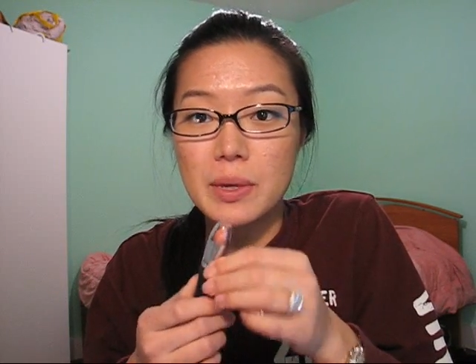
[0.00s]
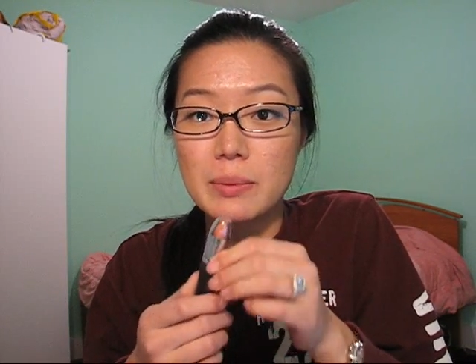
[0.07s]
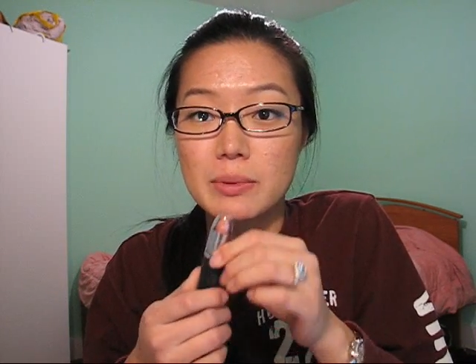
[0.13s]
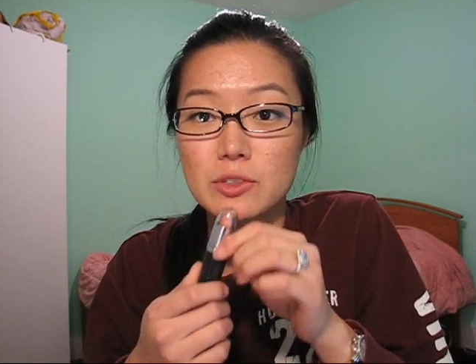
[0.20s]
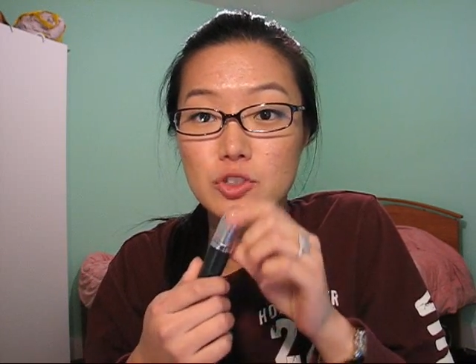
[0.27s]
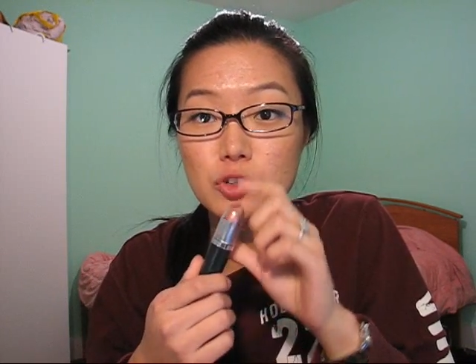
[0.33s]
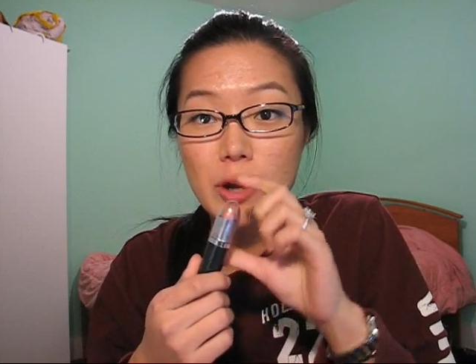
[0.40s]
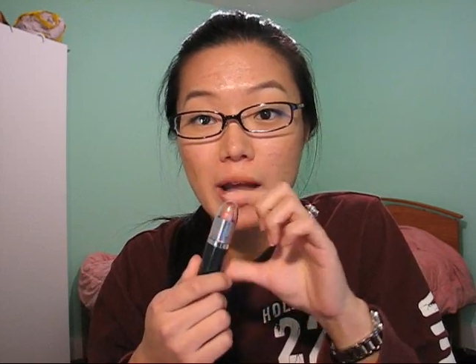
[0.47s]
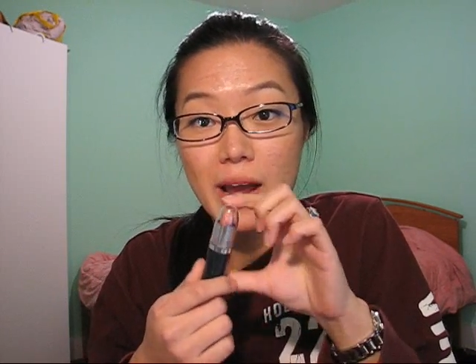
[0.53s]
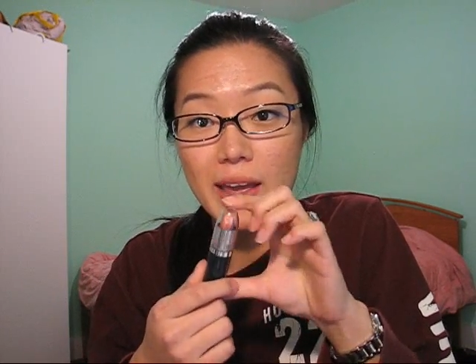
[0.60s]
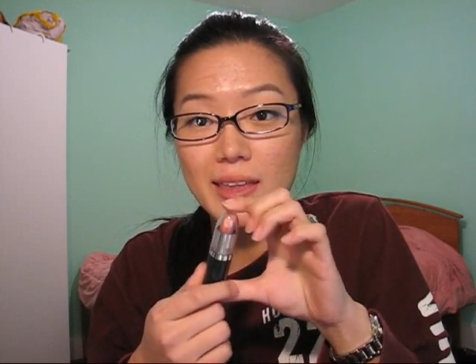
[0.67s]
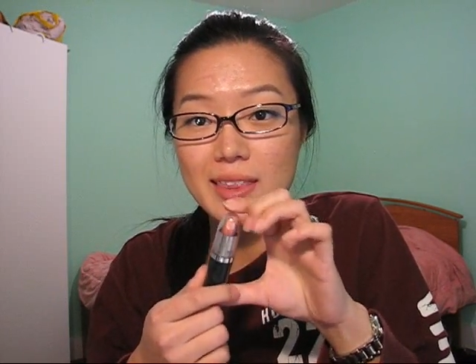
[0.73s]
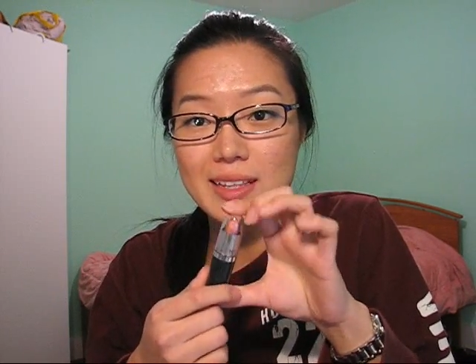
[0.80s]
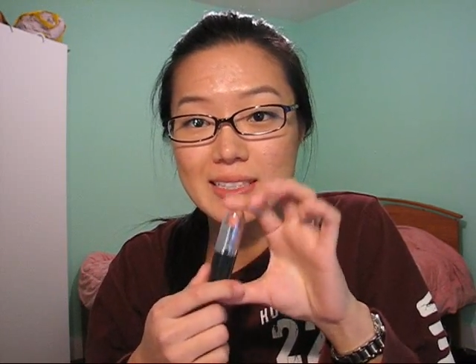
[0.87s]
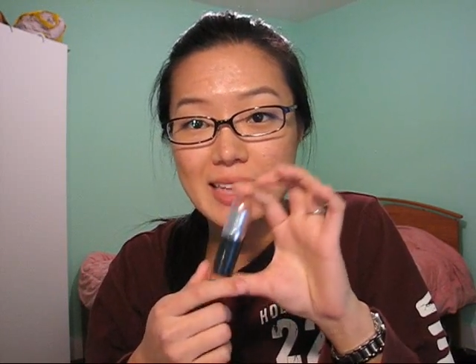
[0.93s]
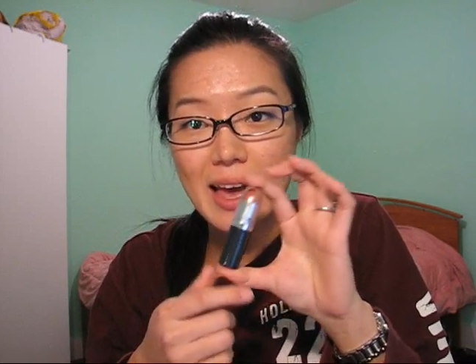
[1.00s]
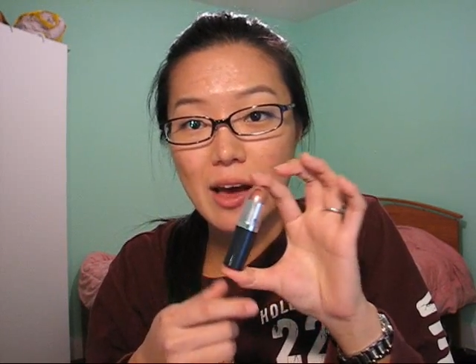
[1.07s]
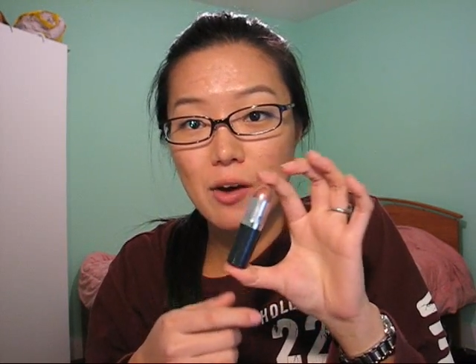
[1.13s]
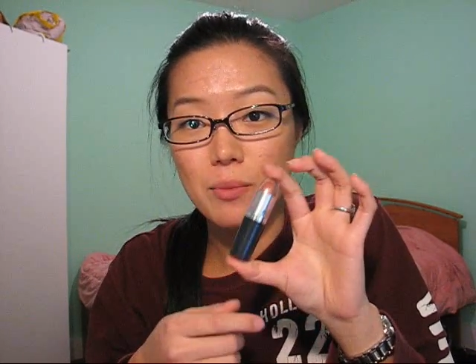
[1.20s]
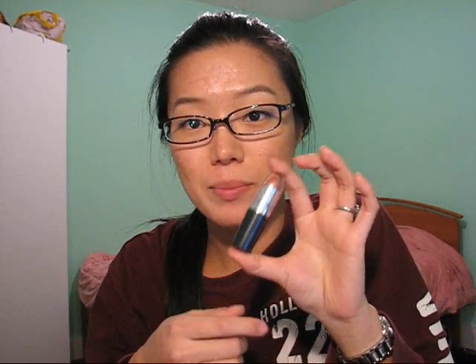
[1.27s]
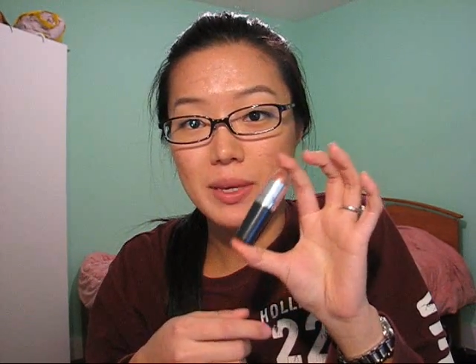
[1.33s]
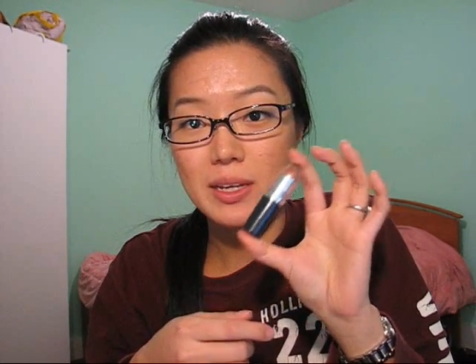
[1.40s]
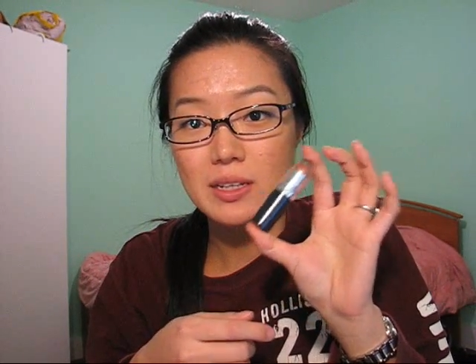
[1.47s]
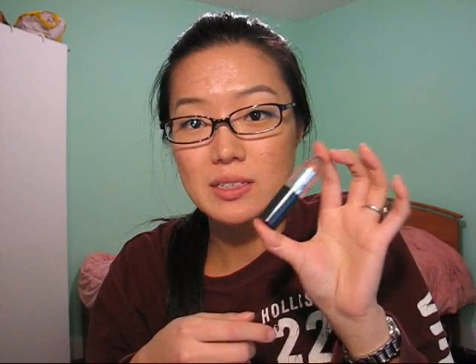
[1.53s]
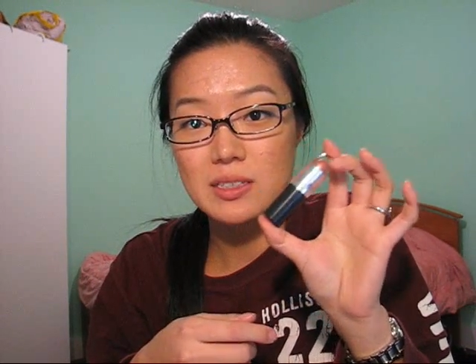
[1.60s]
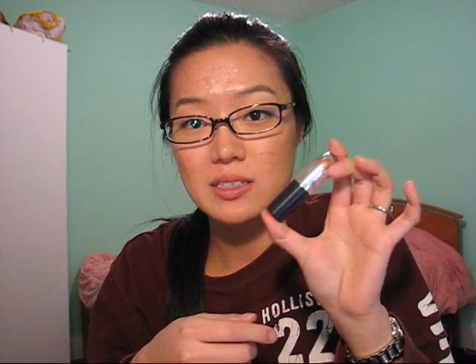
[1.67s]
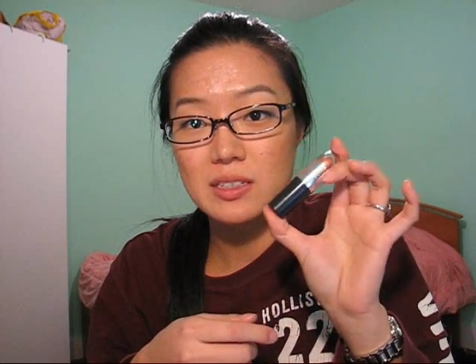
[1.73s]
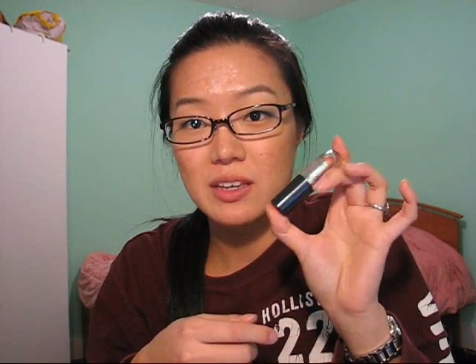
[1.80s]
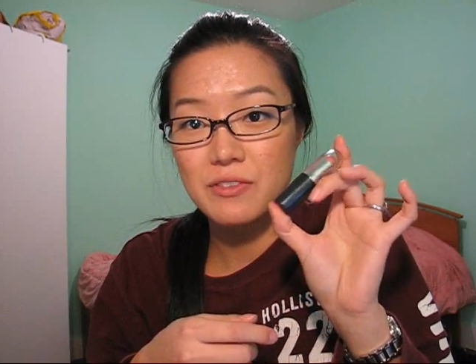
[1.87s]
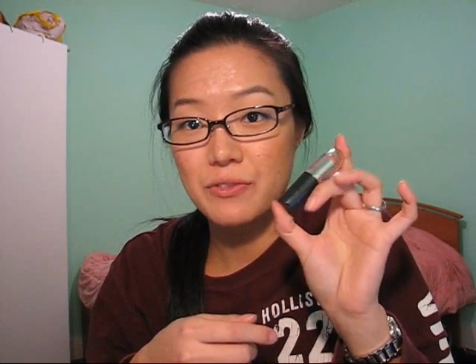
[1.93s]
people trying this out
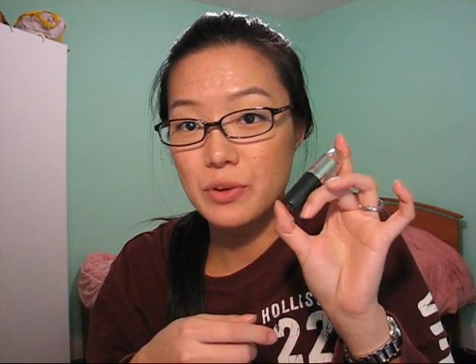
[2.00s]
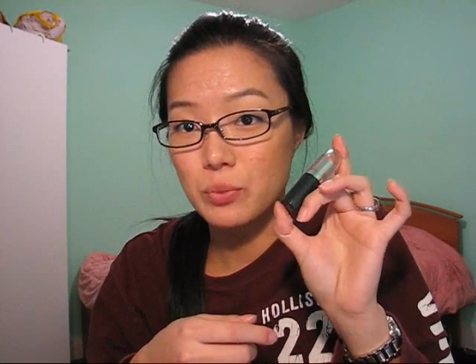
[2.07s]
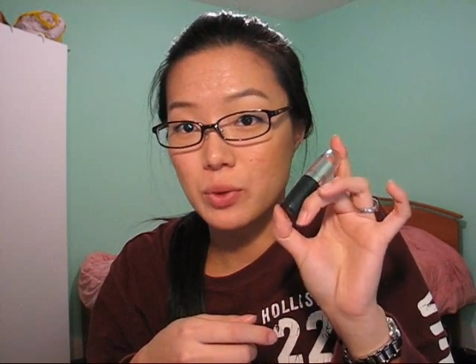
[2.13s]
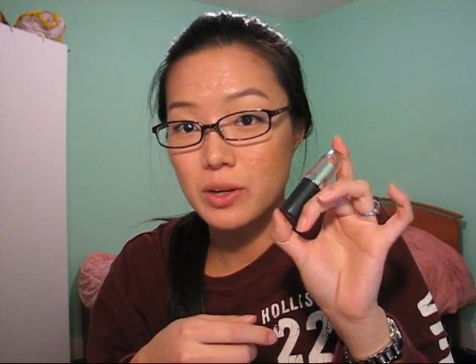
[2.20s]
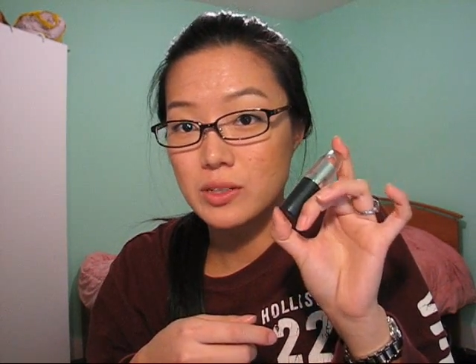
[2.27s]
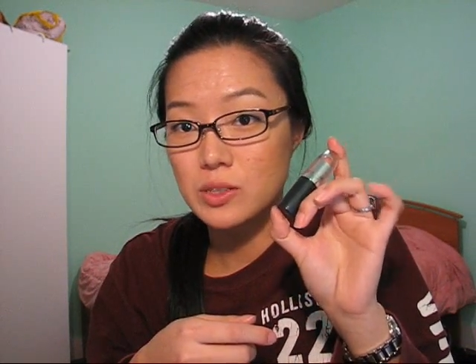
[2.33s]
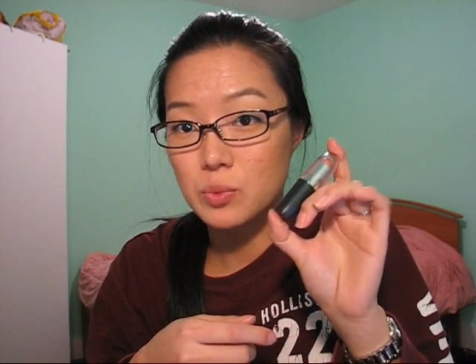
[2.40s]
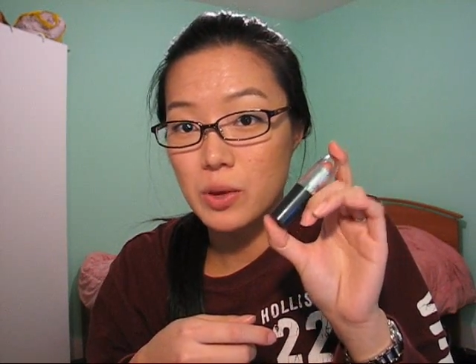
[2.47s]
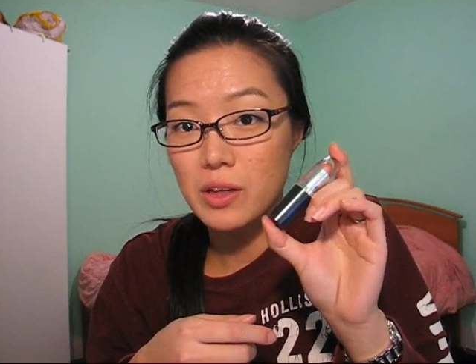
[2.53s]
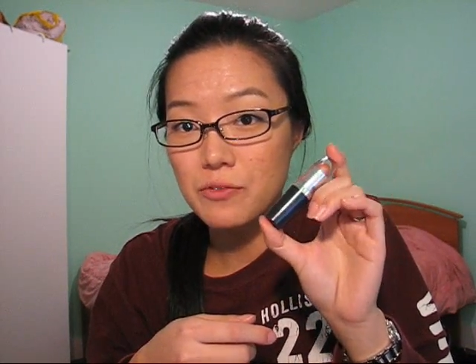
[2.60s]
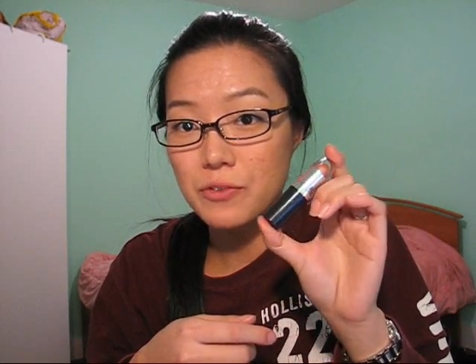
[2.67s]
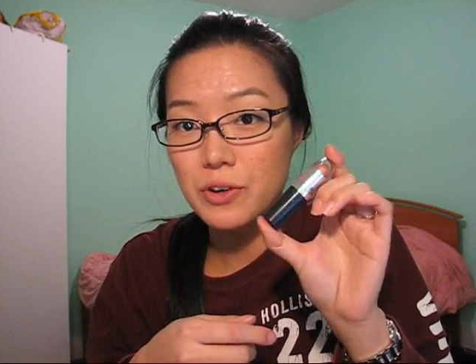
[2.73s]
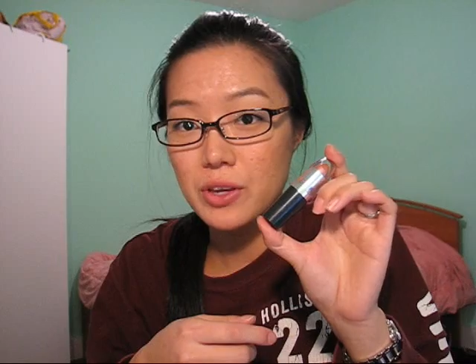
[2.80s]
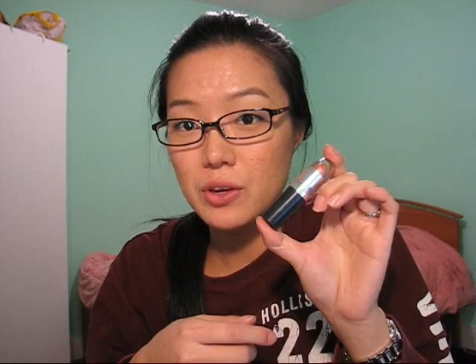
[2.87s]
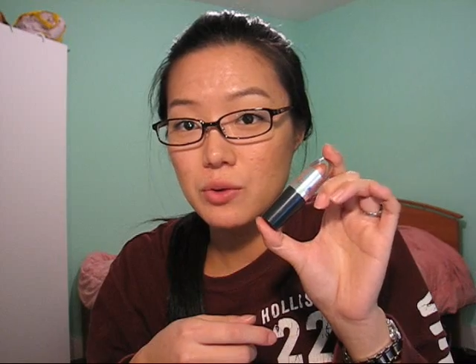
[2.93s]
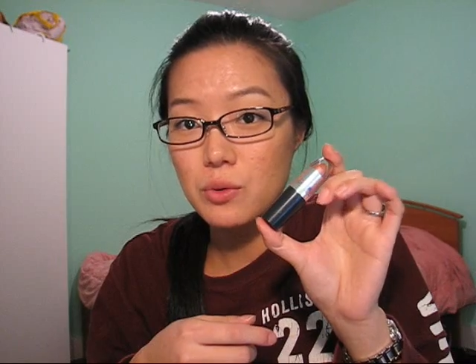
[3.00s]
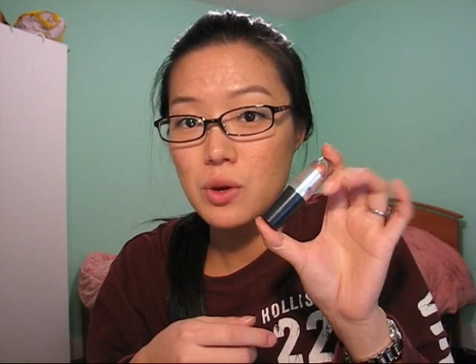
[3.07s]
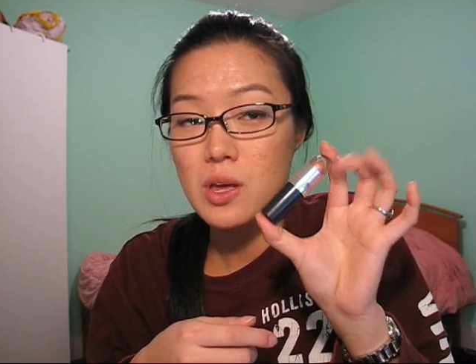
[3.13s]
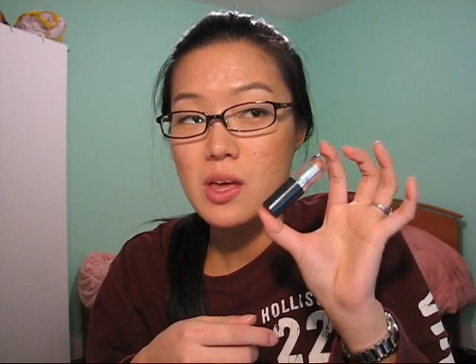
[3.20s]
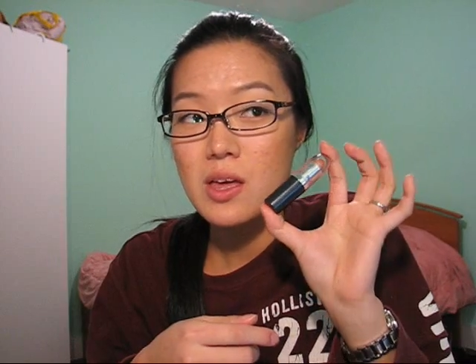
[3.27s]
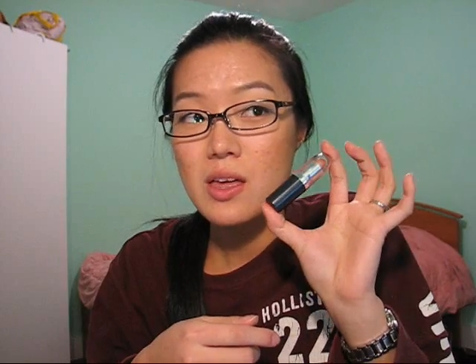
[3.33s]
because if it works well for you,